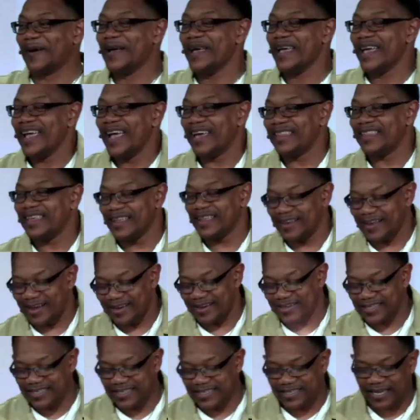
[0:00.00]
And then
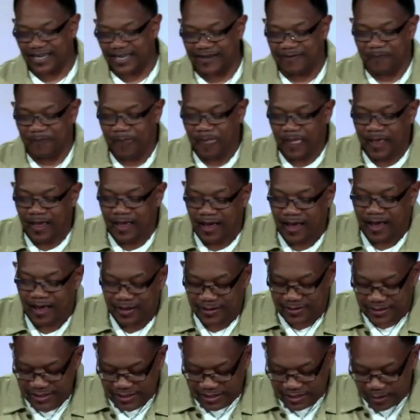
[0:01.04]
she said,
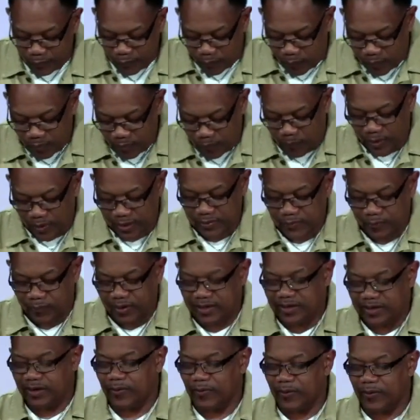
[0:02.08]
what
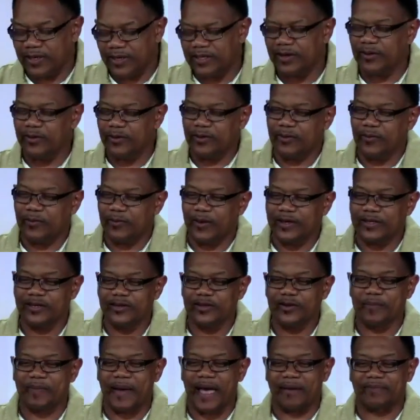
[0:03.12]
do you
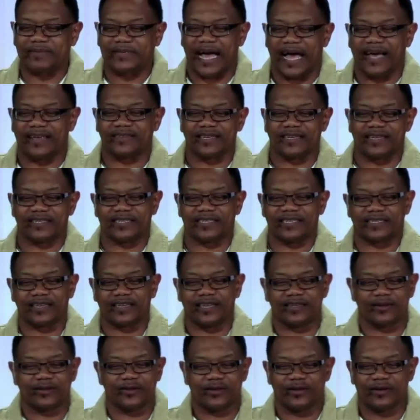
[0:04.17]
baptize in? She said, do
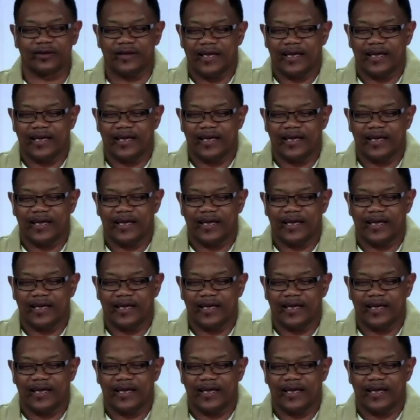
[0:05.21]
you?